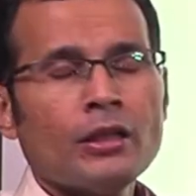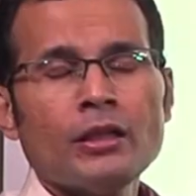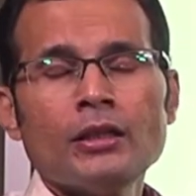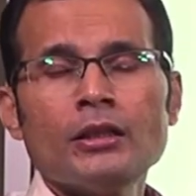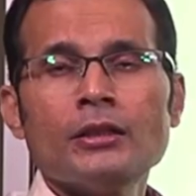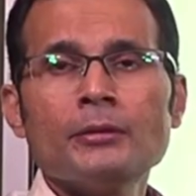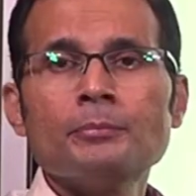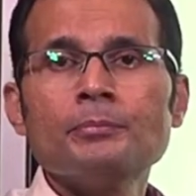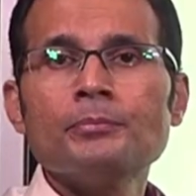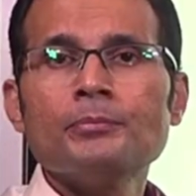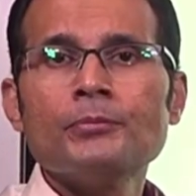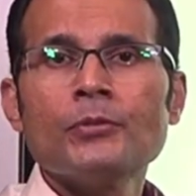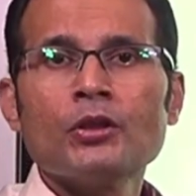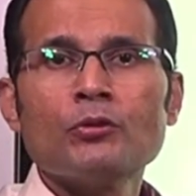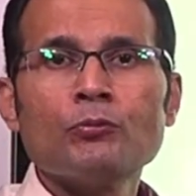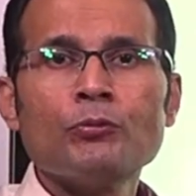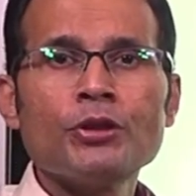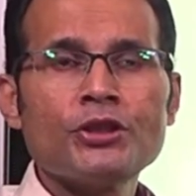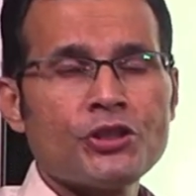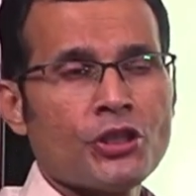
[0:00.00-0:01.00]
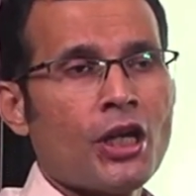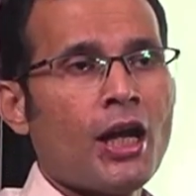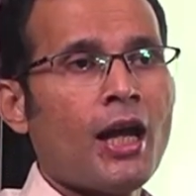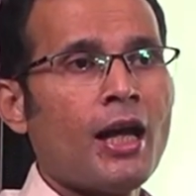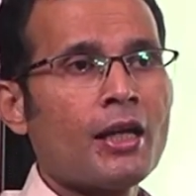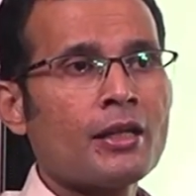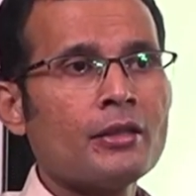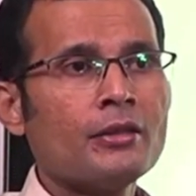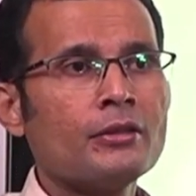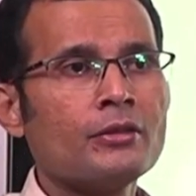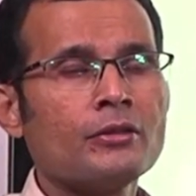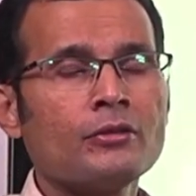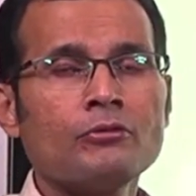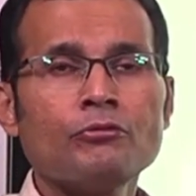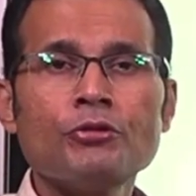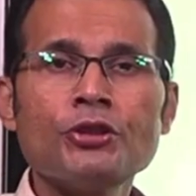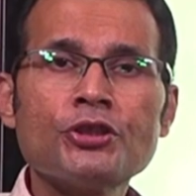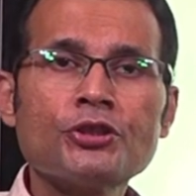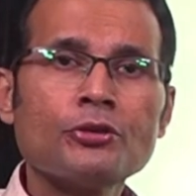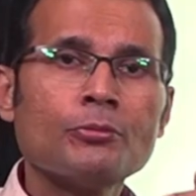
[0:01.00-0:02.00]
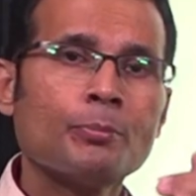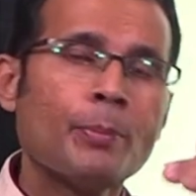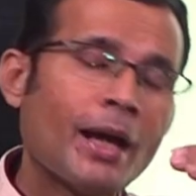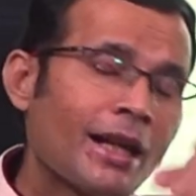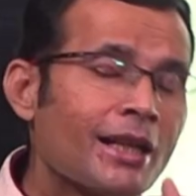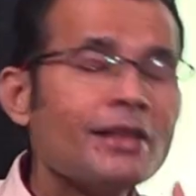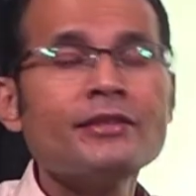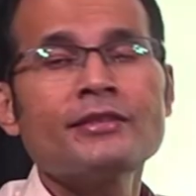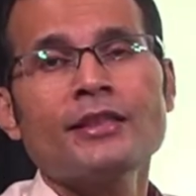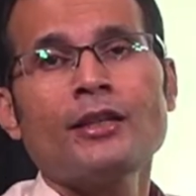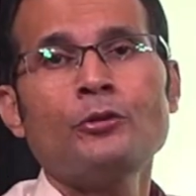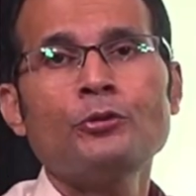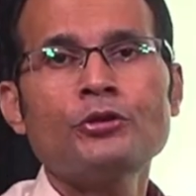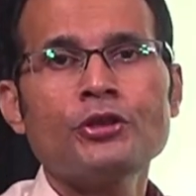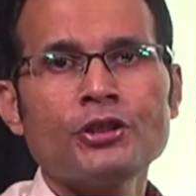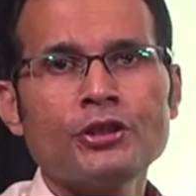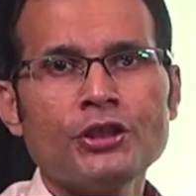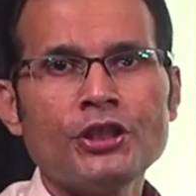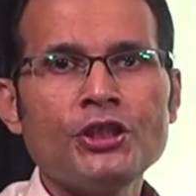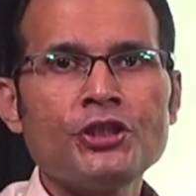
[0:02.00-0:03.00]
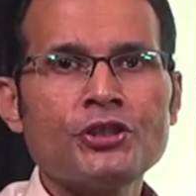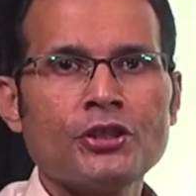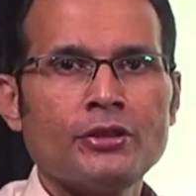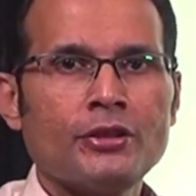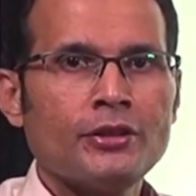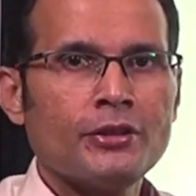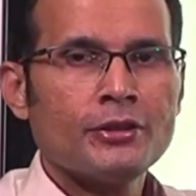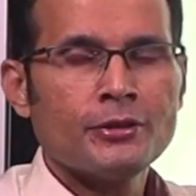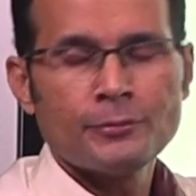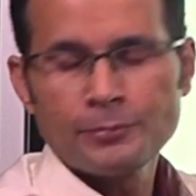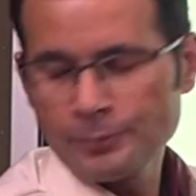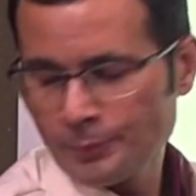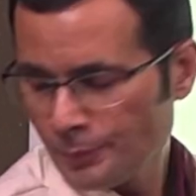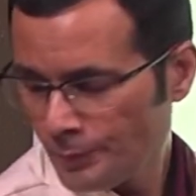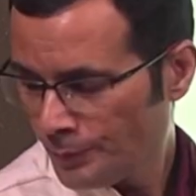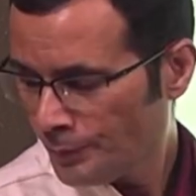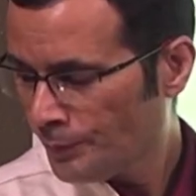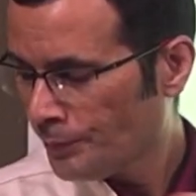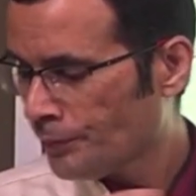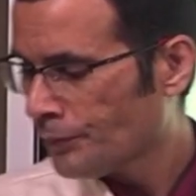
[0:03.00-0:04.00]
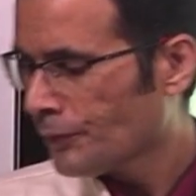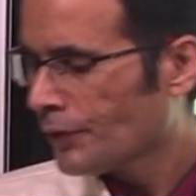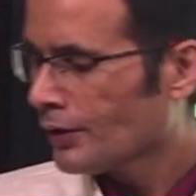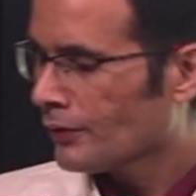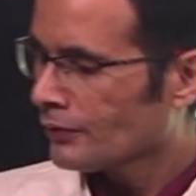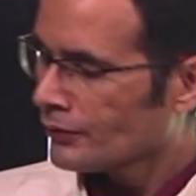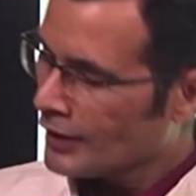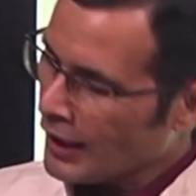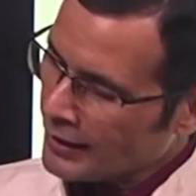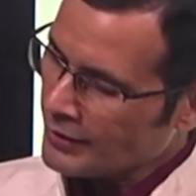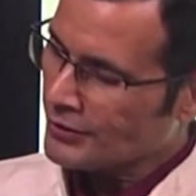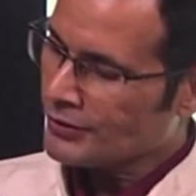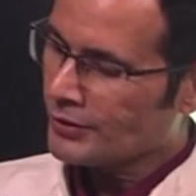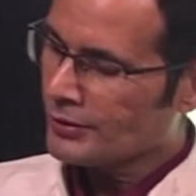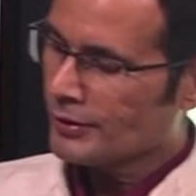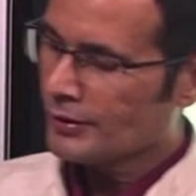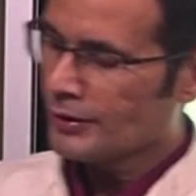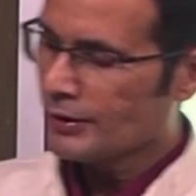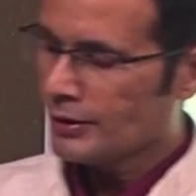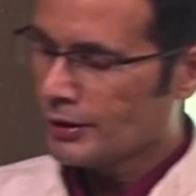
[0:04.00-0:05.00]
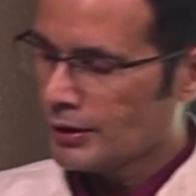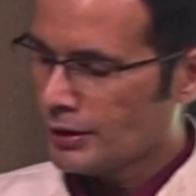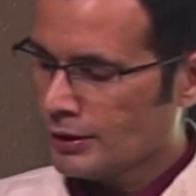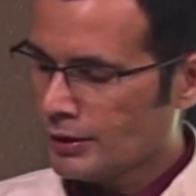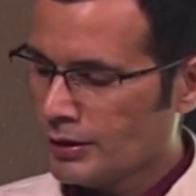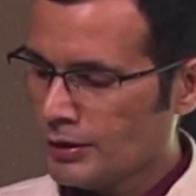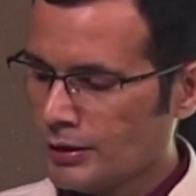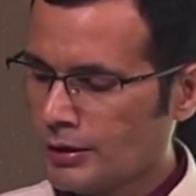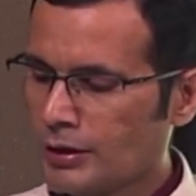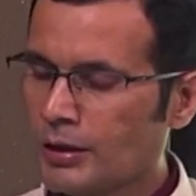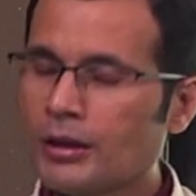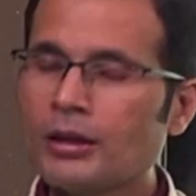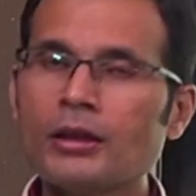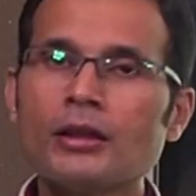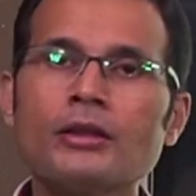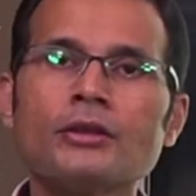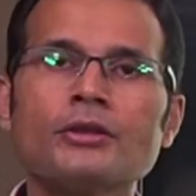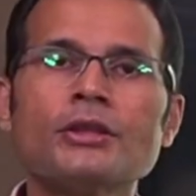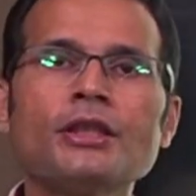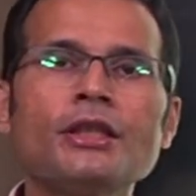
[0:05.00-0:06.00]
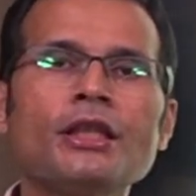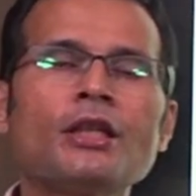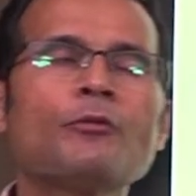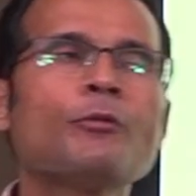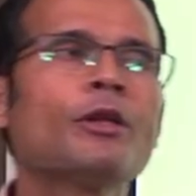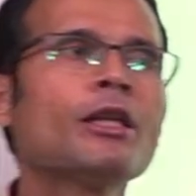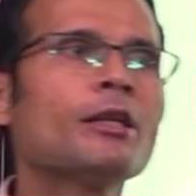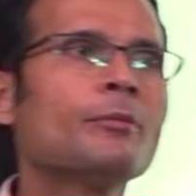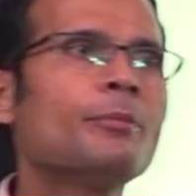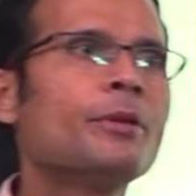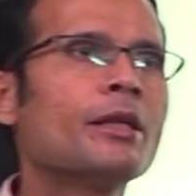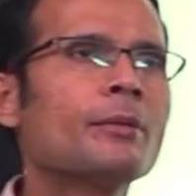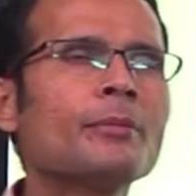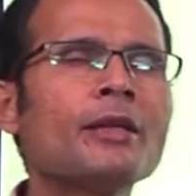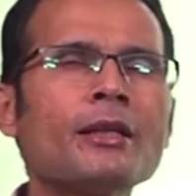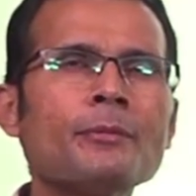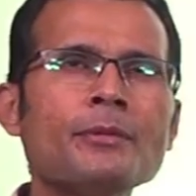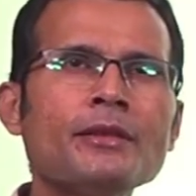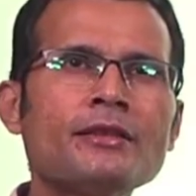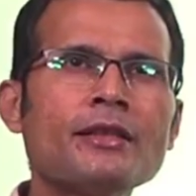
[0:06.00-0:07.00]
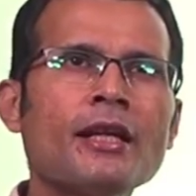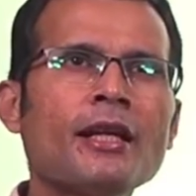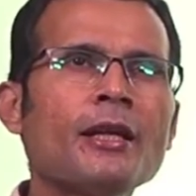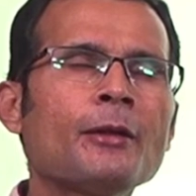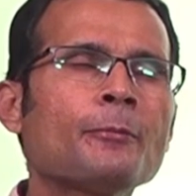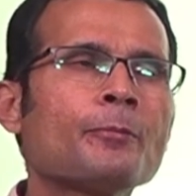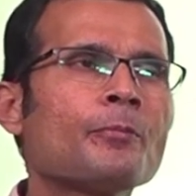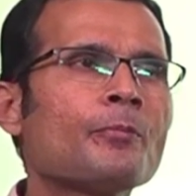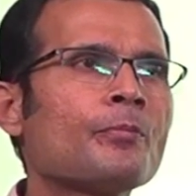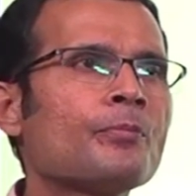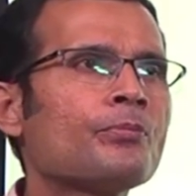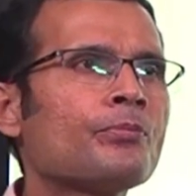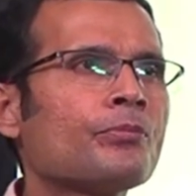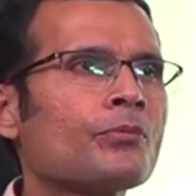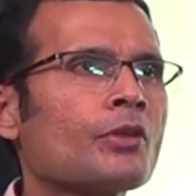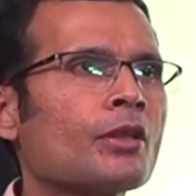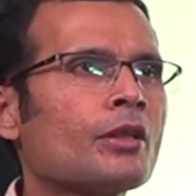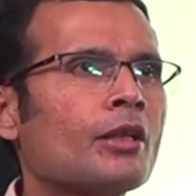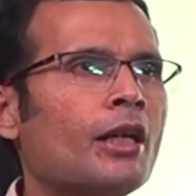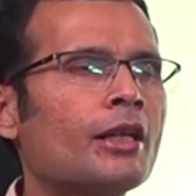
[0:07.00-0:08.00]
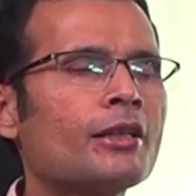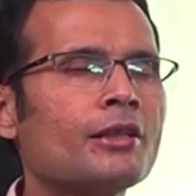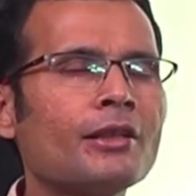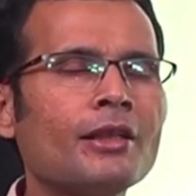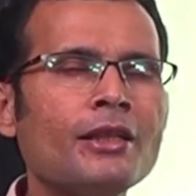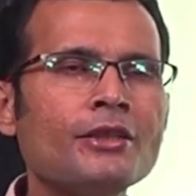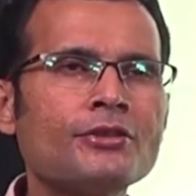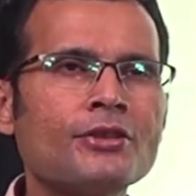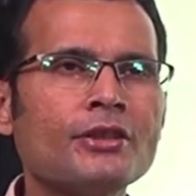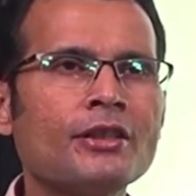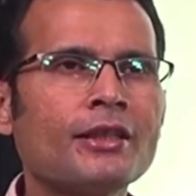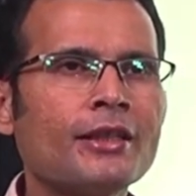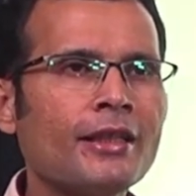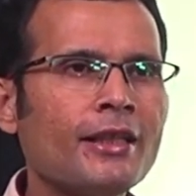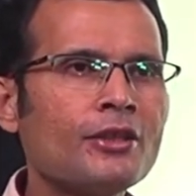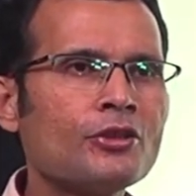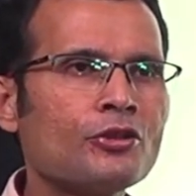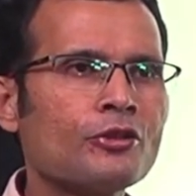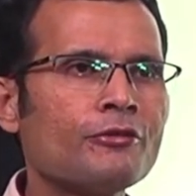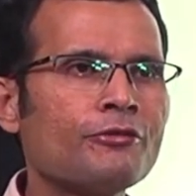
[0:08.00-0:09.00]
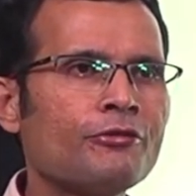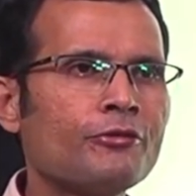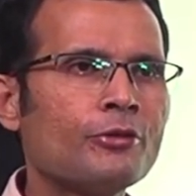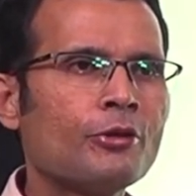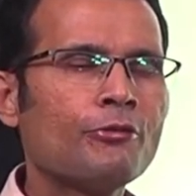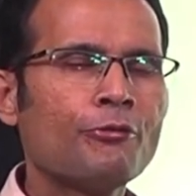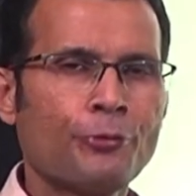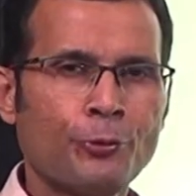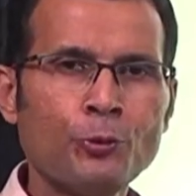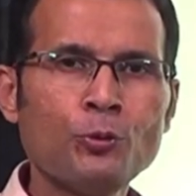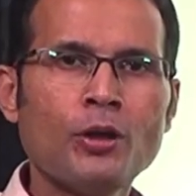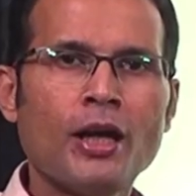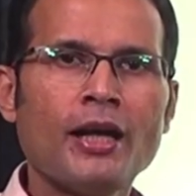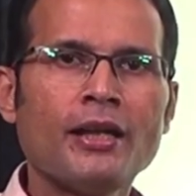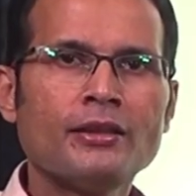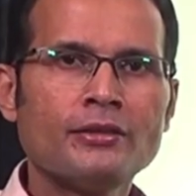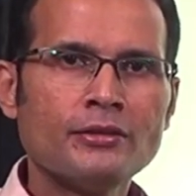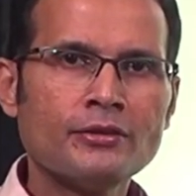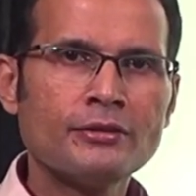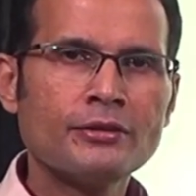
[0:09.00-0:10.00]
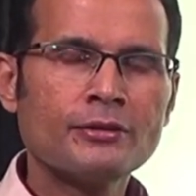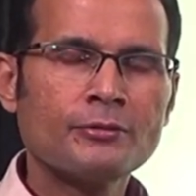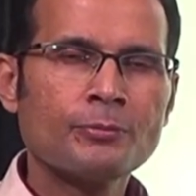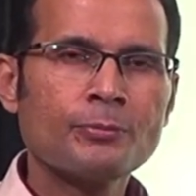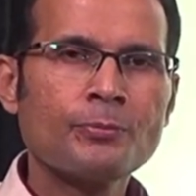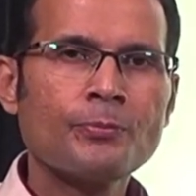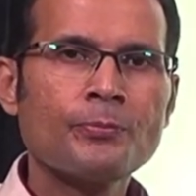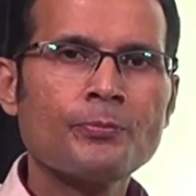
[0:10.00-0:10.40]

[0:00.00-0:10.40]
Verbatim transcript: uh, which are which balance out each other. That's uh, the equilibrium. Let me say at least in the case of few ions